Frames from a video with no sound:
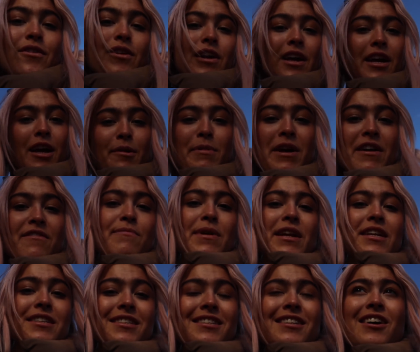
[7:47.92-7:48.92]
feel like I may have
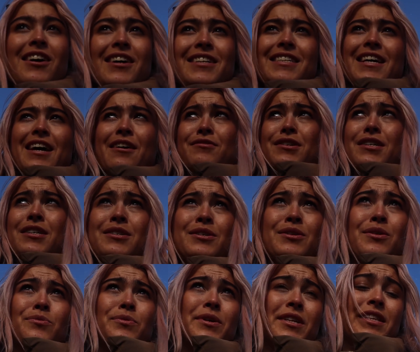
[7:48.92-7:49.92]
made a slight error
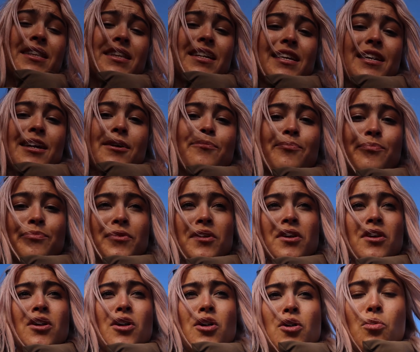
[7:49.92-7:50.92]
with the
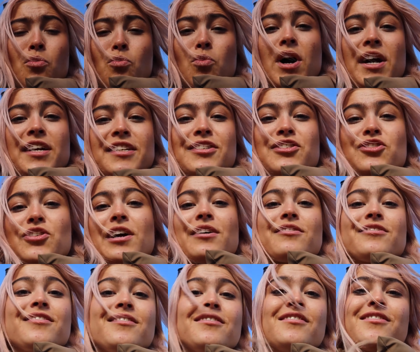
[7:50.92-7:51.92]
white
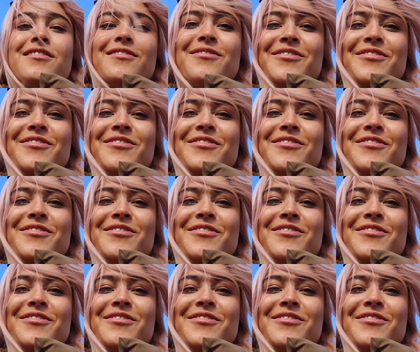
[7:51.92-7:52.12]
trousers.